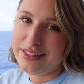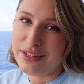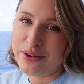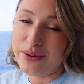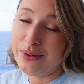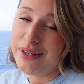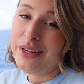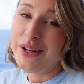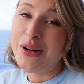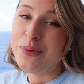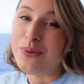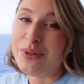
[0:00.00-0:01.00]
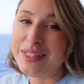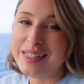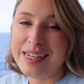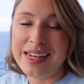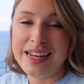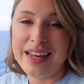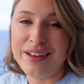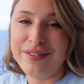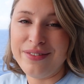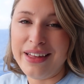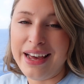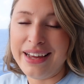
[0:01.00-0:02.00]
So we'll see
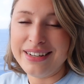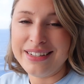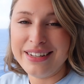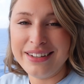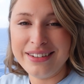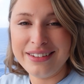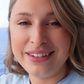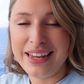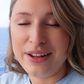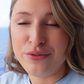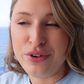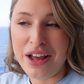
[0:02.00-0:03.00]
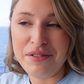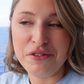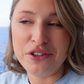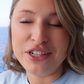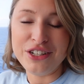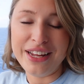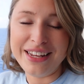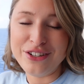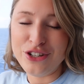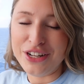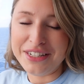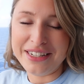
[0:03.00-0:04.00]
if that can rival
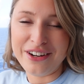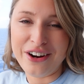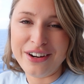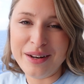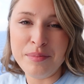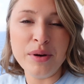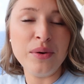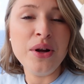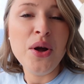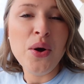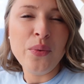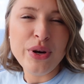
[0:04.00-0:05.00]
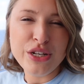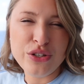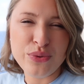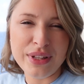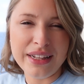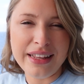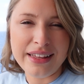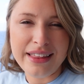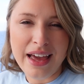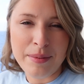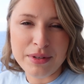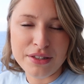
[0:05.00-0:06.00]
Enchanted Garden, but we just really like the
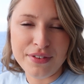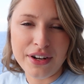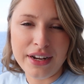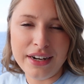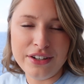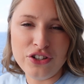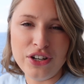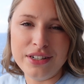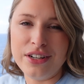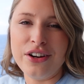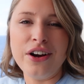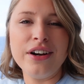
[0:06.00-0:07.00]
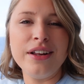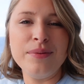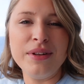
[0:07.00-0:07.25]
atmosphere at Enchanted Garden.